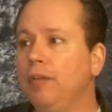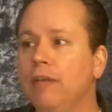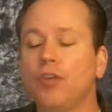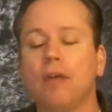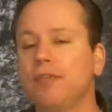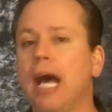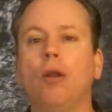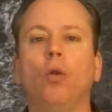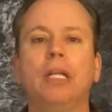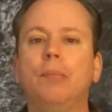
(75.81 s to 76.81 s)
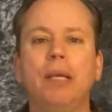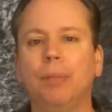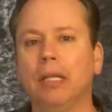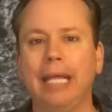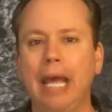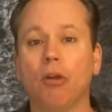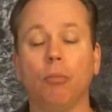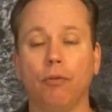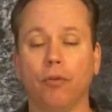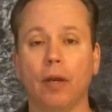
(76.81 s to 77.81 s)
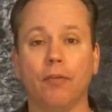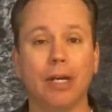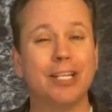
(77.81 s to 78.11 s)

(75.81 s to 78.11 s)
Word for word: lived off not holding people accountable forever,